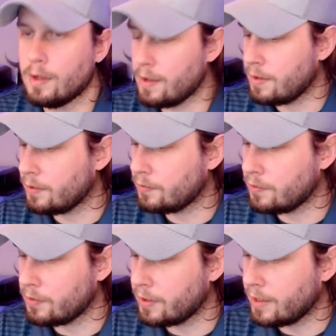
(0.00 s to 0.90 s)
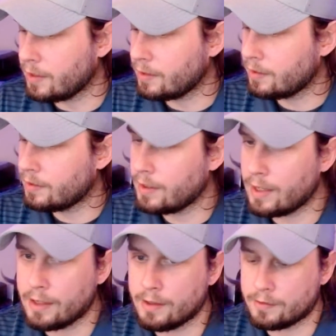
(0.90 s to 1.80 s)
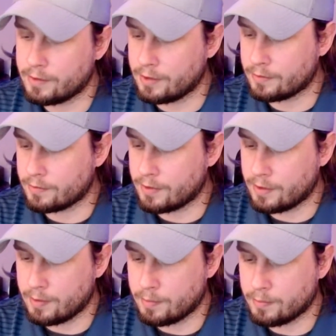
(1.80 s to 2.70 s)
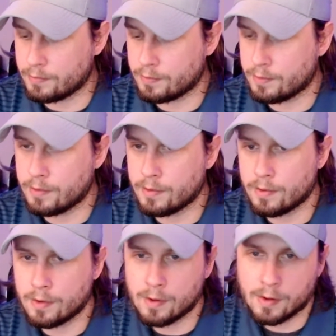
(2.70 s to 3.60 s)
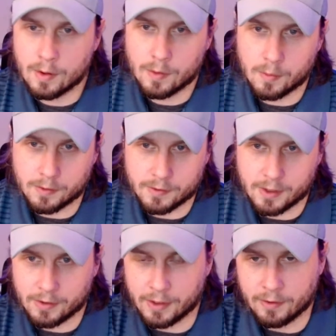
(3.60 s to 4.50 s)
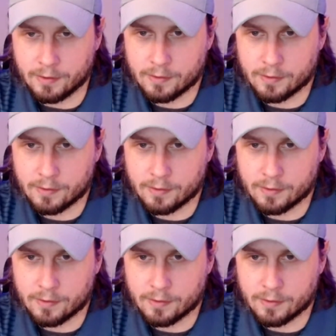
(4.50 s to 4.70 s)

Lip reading: And then you'll do like 86 times, what is that like?